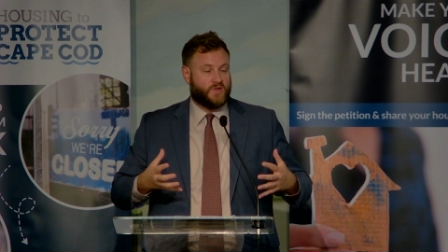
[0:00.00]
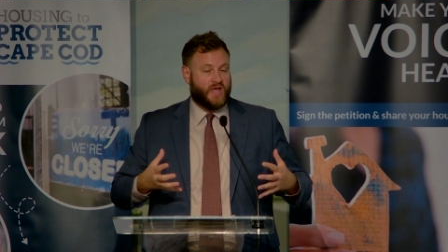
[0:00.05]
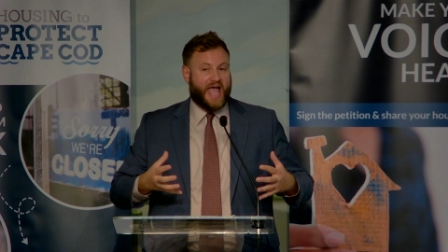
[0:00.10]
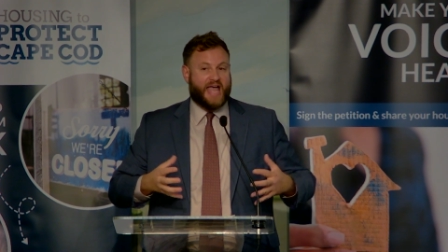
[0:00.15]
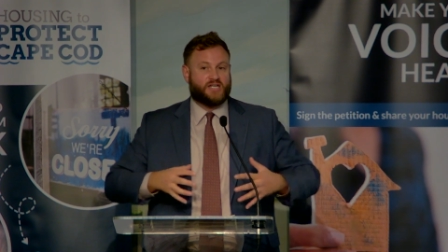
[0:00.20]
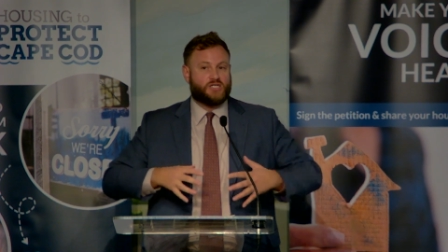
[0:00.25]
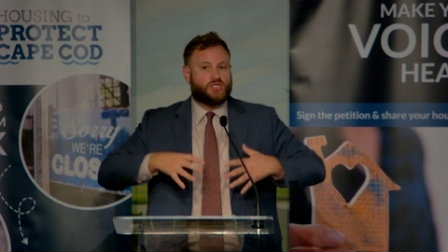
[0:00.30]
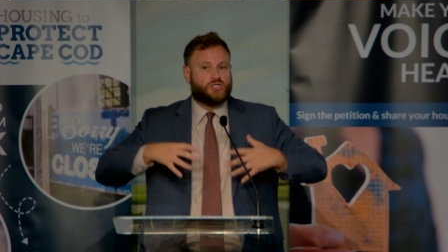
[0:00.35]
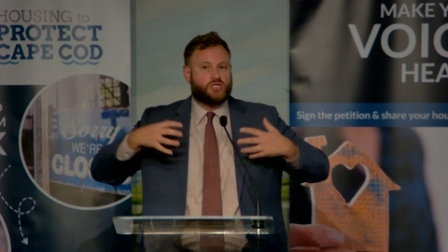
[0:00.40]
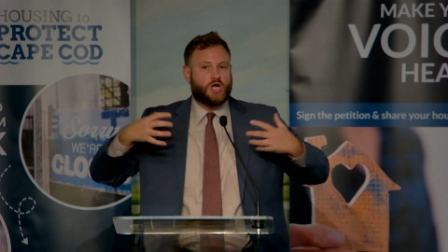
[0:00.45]

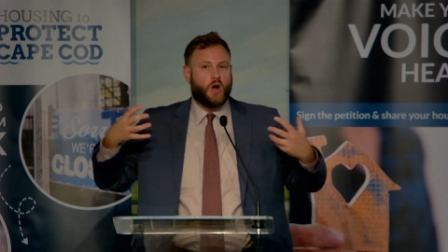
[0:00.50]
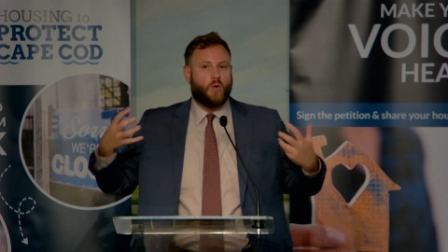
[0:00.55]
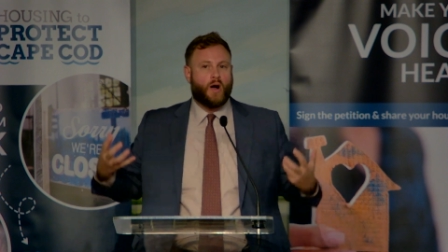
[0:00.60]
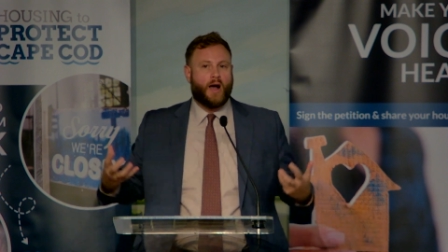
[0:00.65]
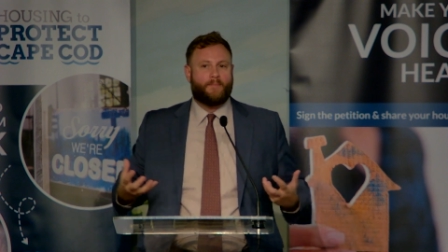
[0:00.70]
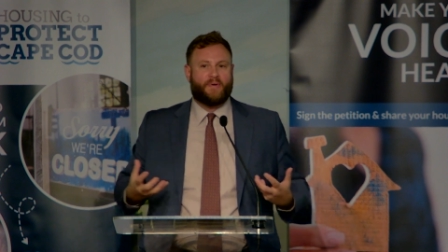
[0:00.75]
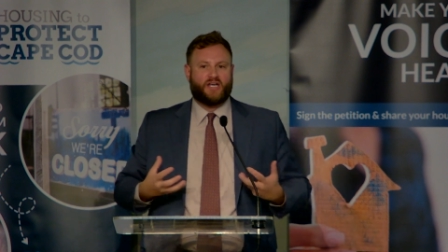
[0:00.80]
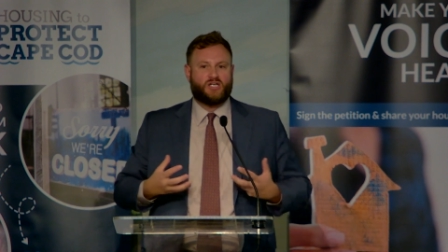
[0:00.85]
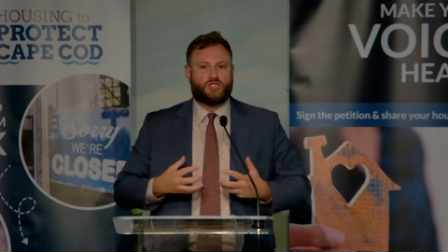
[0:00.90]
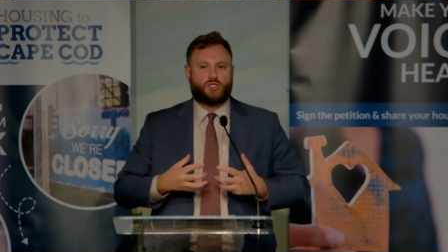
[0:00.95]
and show
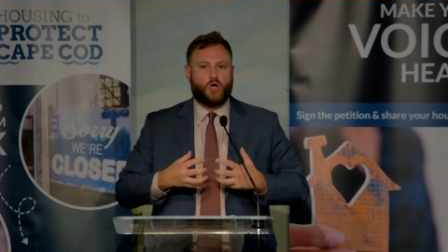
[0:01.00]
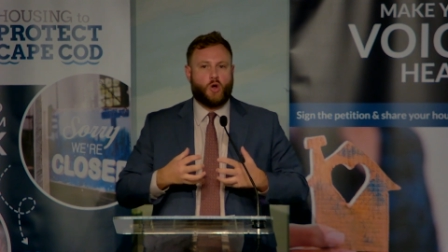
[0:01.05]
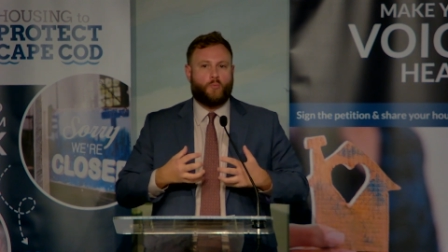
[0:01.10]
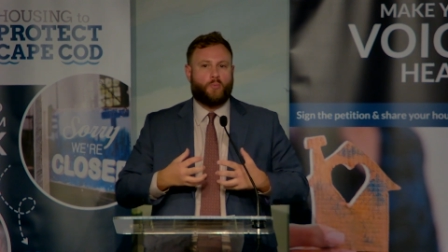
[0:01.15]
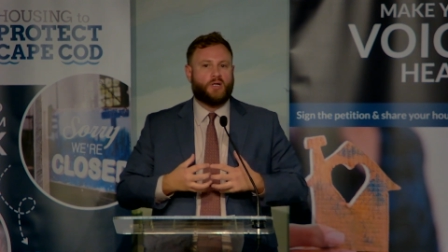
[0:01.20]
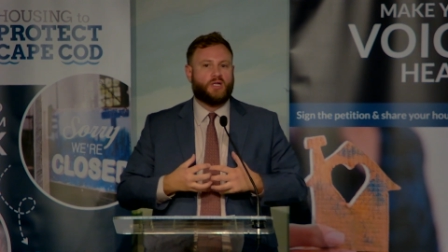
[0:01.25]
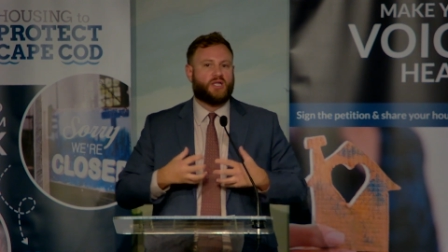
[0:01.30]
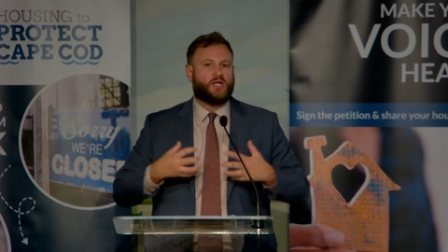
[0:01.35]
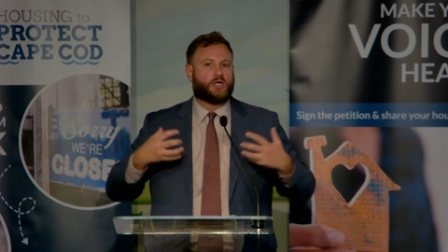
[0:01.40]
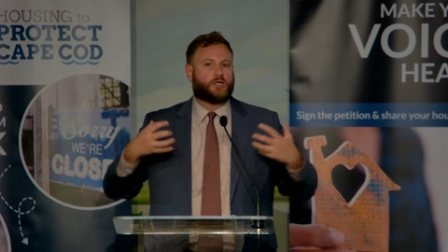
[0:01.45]
up and show
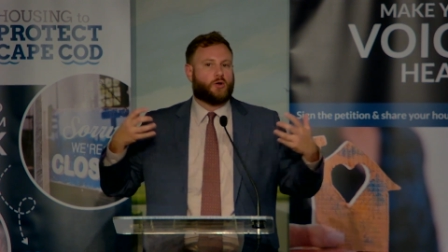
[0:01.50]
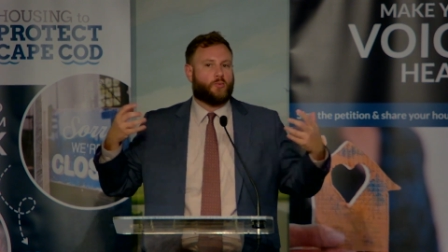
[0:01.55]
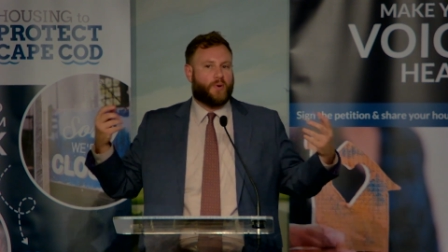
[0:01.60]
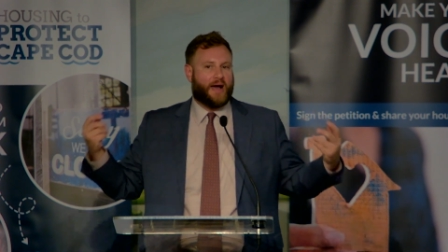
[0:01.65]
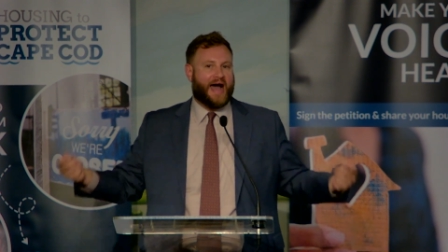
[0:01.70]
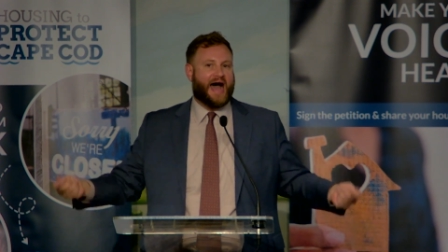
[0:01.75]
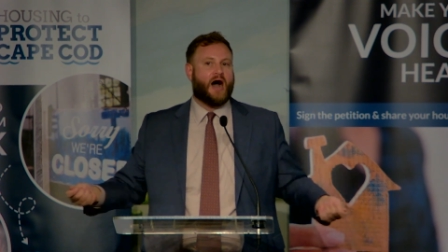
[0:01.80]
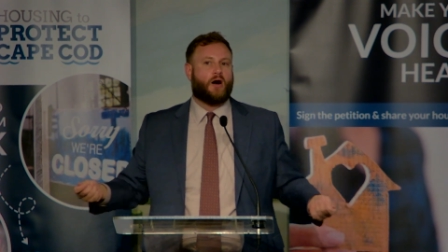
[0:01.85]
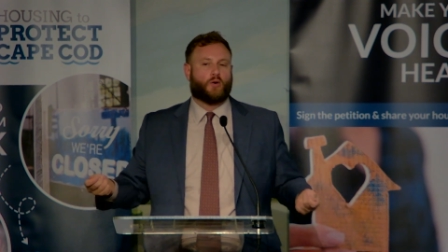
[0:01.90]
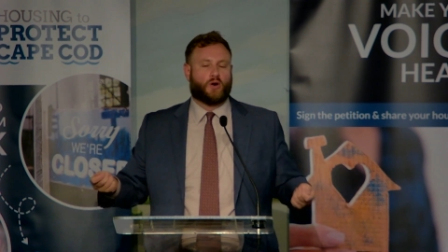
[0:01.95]
political
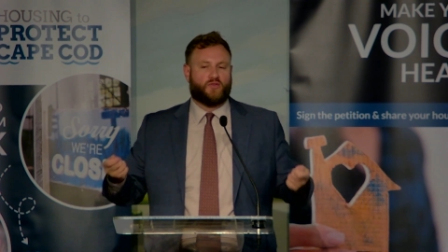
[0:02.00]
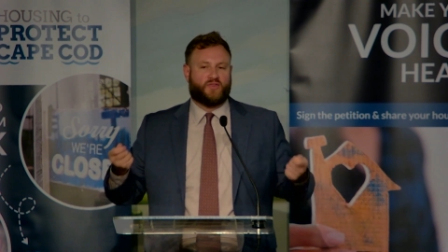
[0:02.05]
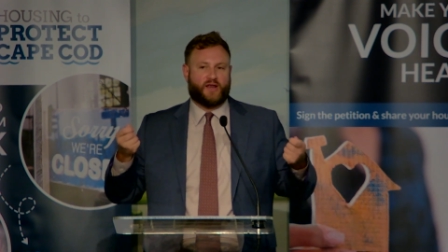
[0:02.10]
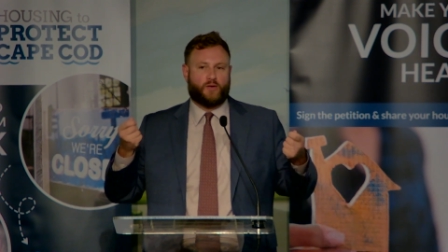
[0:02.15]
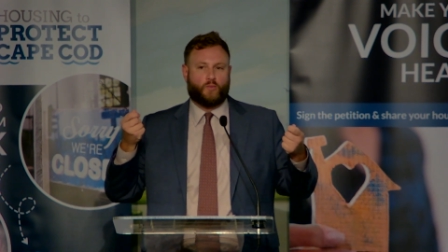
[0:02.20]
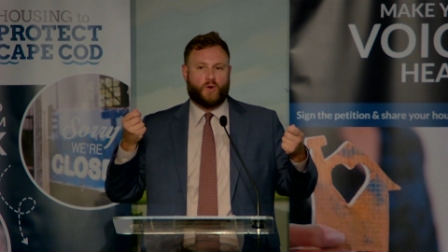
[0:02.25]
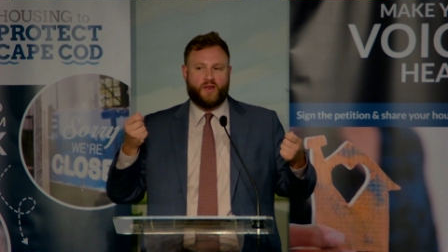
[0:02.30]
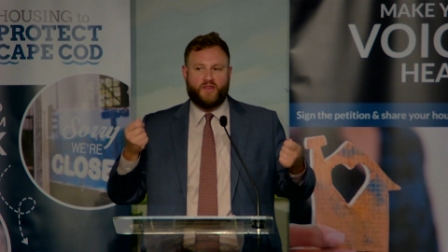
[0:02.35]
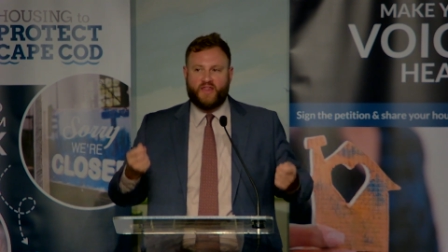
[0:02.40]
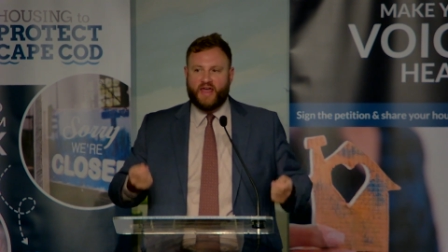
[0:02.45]
power that
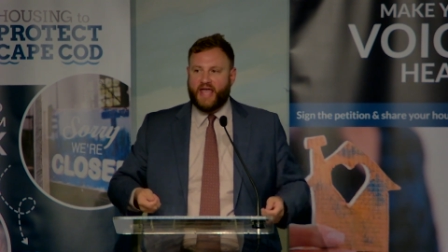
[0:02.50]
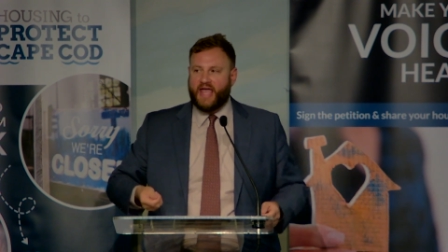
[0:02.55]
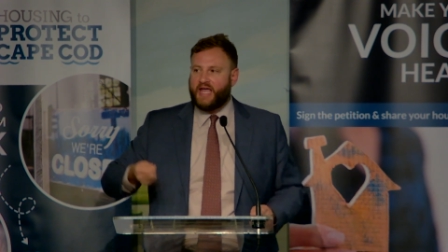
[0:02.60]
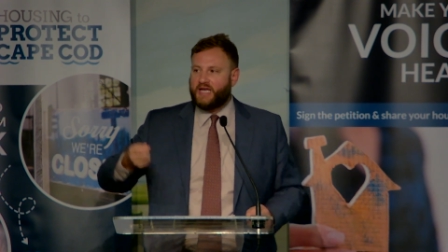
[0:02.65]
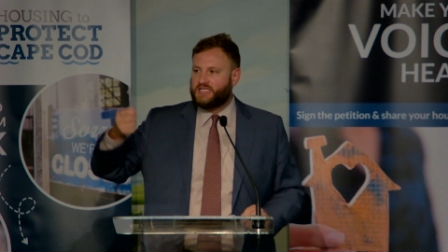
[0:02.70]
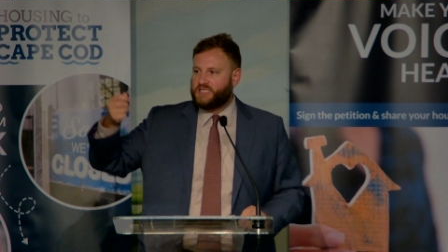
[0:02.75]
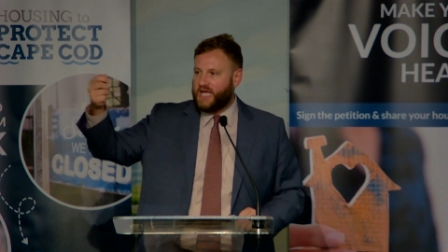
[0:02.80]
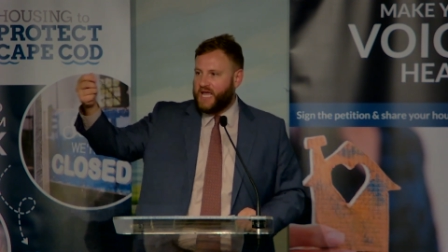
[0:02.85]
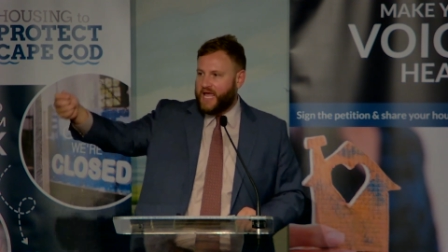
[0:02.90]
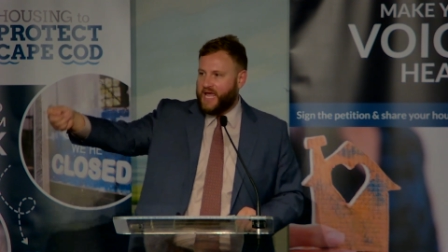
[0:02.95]
when they
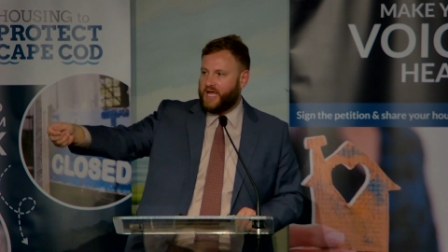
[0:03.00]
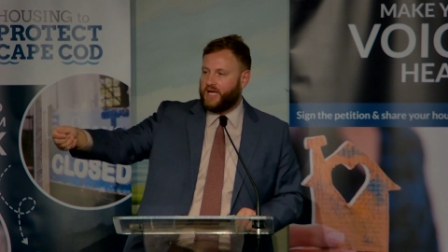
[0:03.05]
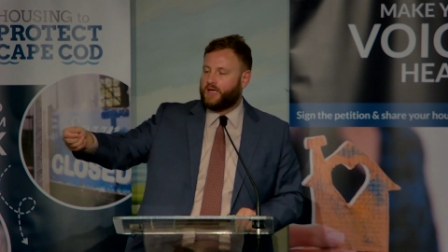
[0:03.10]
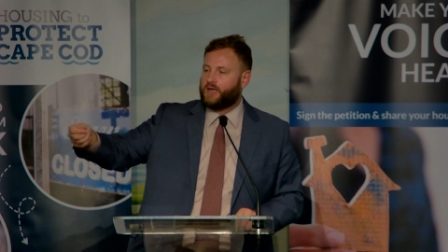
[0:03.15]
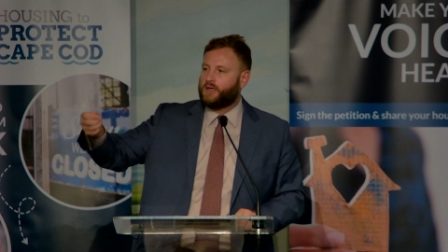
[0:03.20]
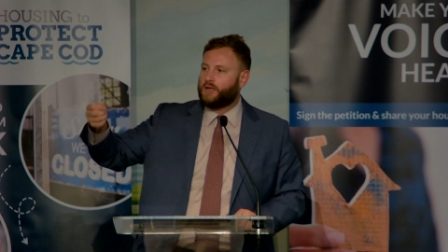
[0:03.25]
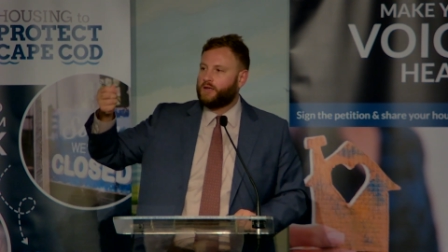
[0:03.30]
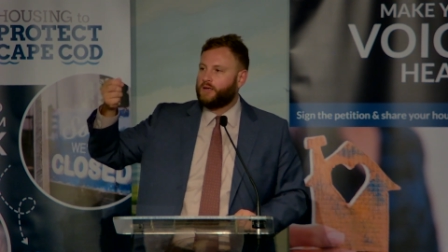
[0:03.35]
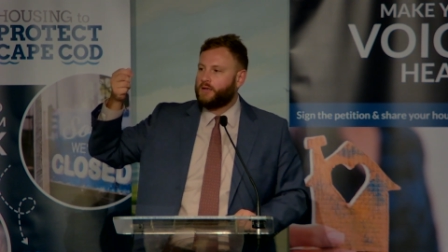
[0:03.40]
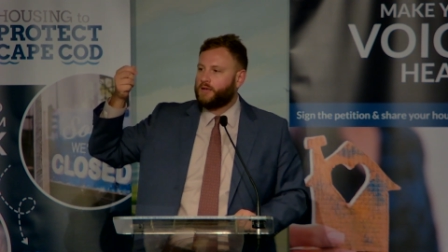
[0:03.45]
take